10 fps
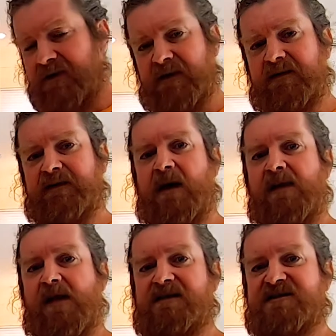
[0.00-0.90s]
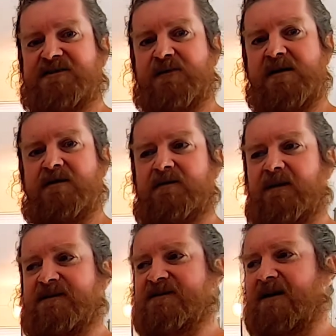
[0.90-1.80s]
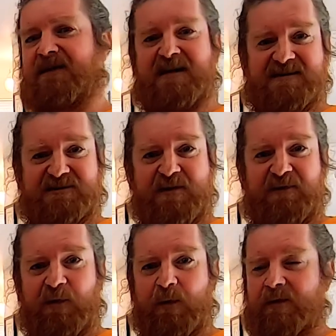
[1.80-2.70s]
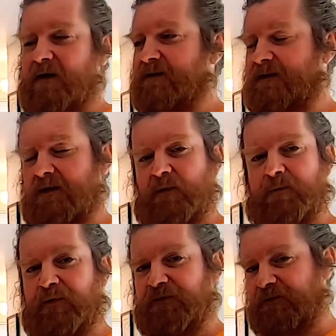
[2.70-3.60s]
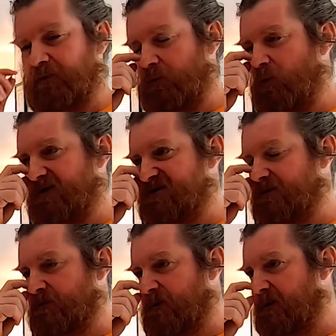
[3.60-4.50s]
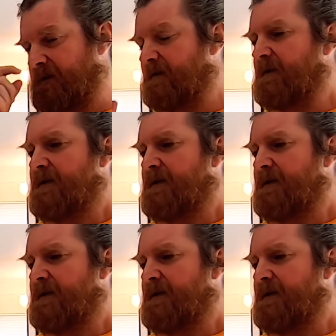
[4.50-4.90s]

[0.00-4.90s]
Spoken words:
It's not that straight. It's not that straightforward. Right? It's kind of a personal question, really.